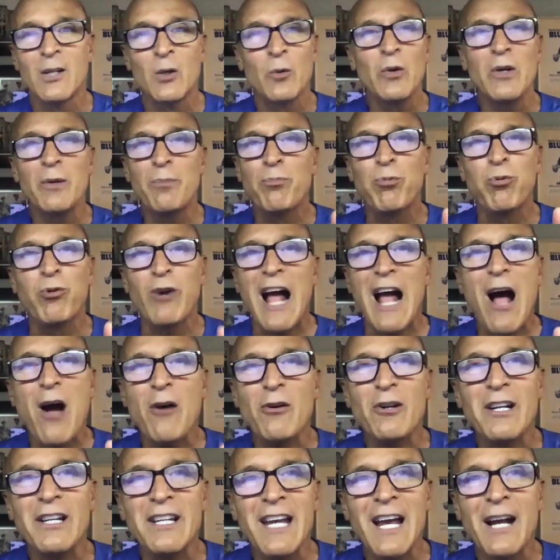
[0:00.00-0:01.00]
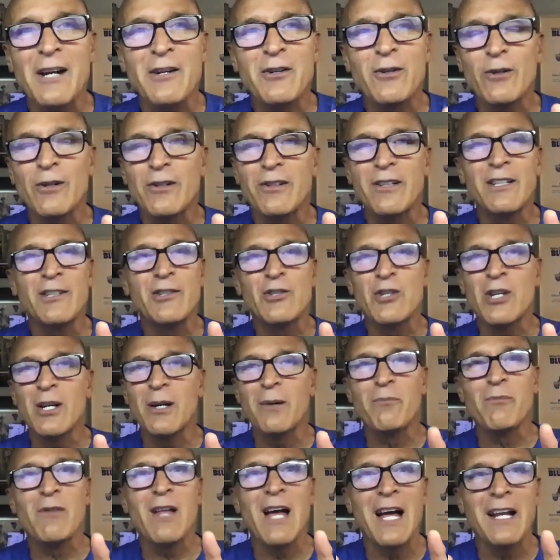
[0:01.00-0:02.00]
We proudly entered the
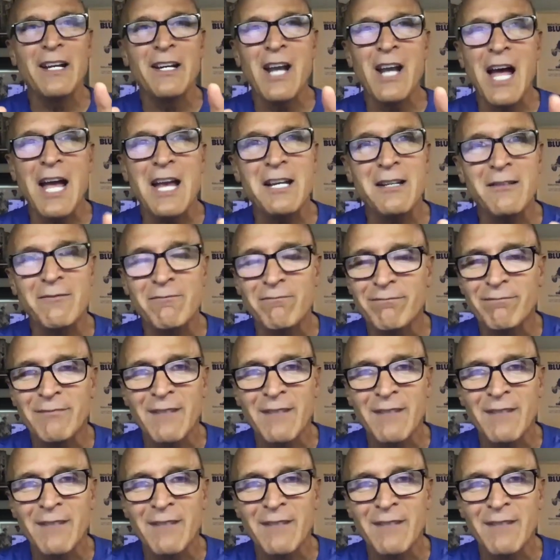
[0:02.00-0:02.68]
gym that night